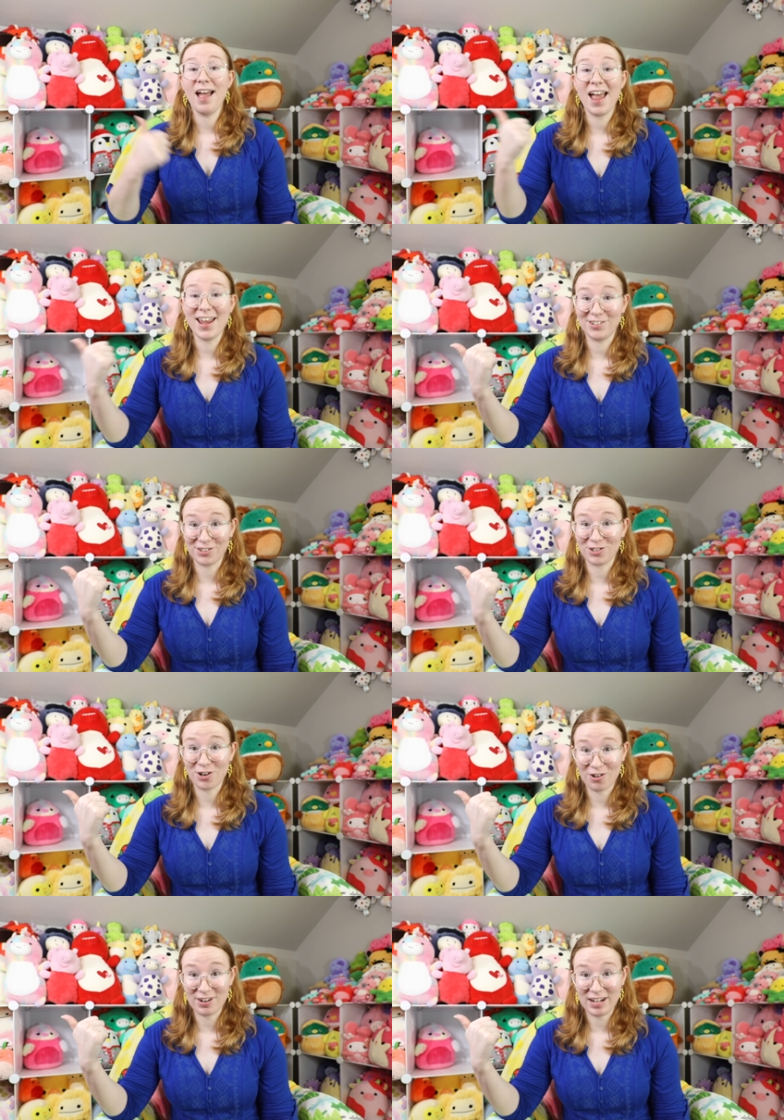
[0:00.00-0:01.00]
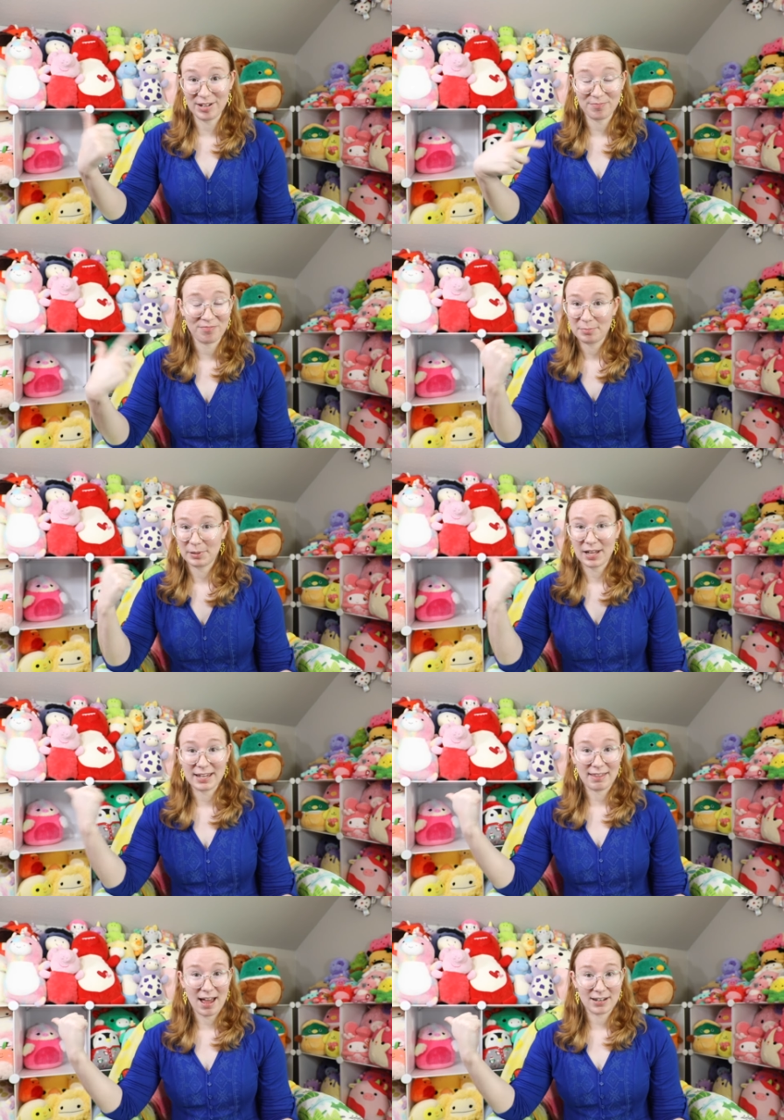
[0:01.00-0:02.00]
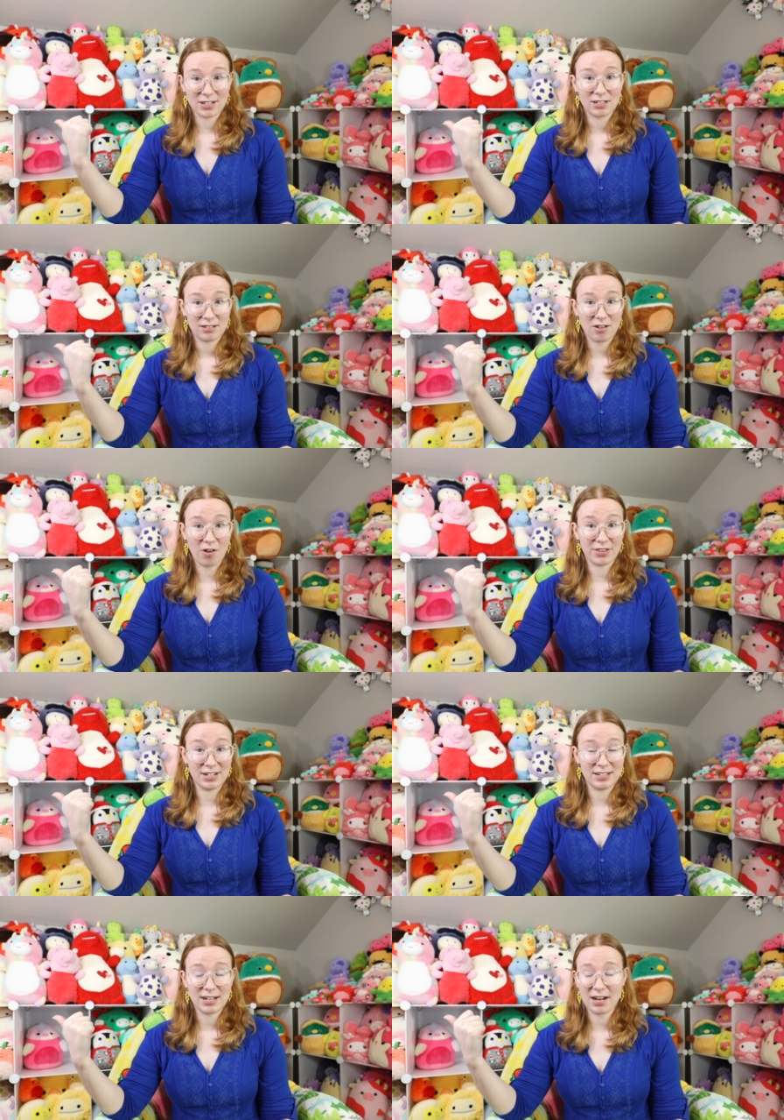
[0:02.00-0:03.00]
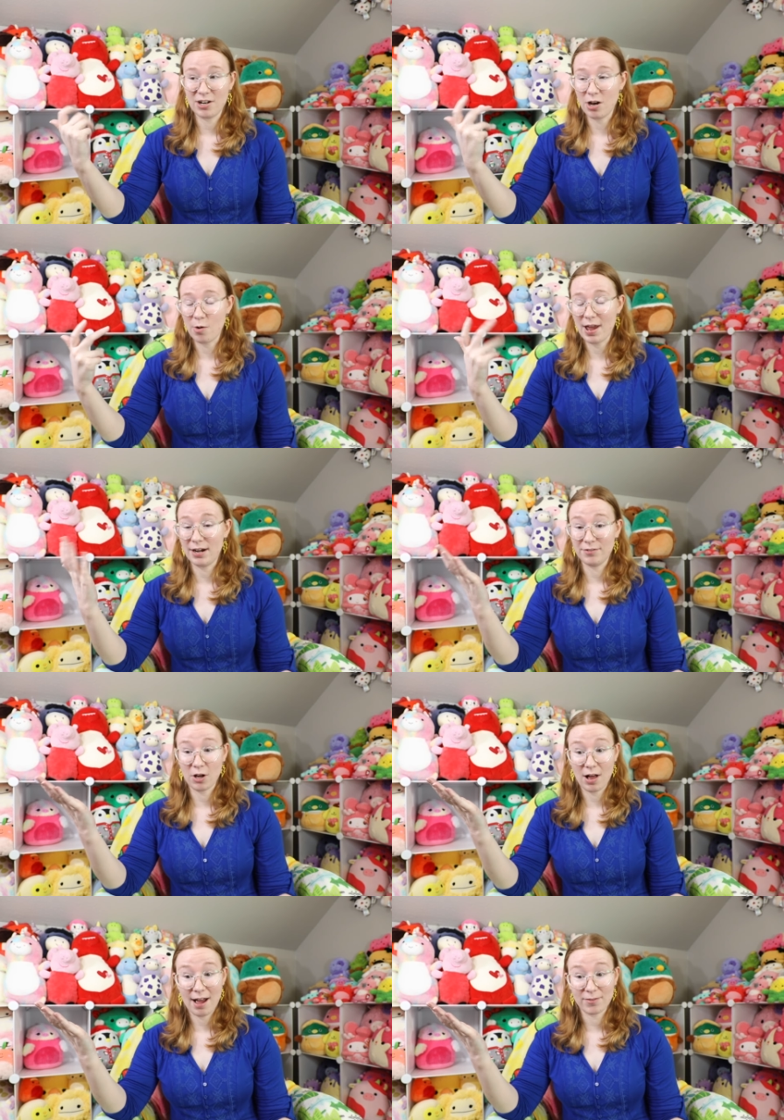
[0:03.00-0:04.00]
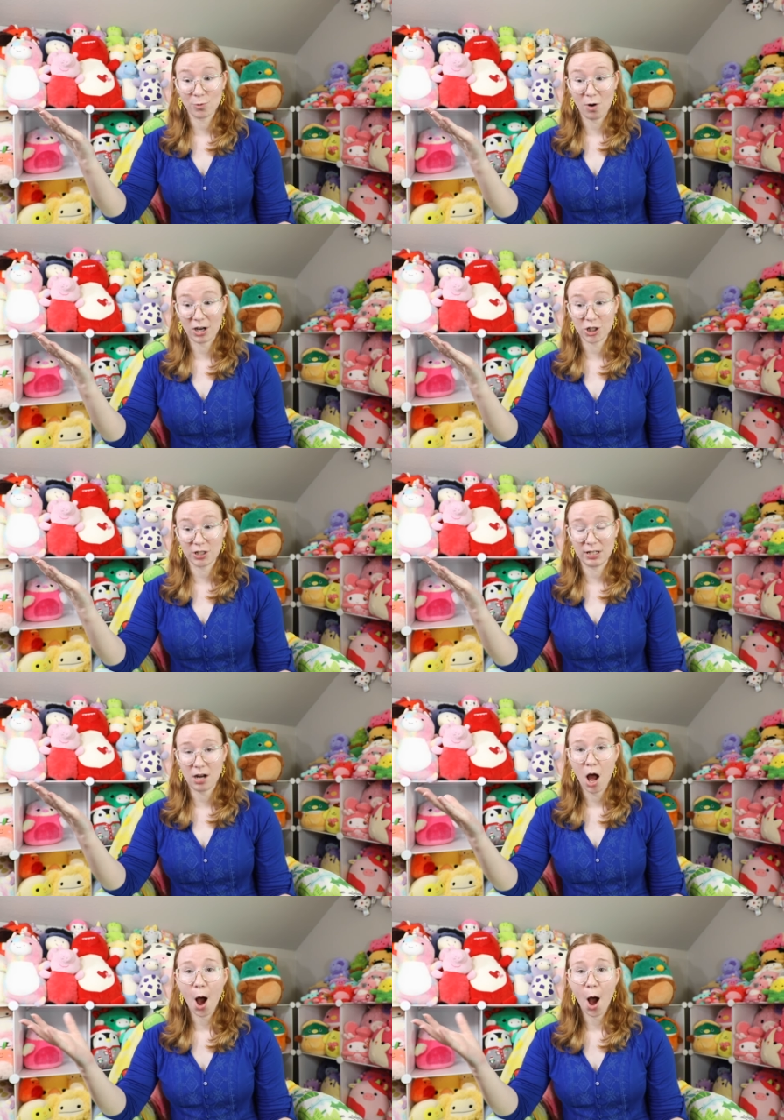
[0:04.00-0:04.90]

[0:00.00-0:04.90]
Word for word: Ace Attorney, playing that on the Nintendo. And if y'all haven't watched it,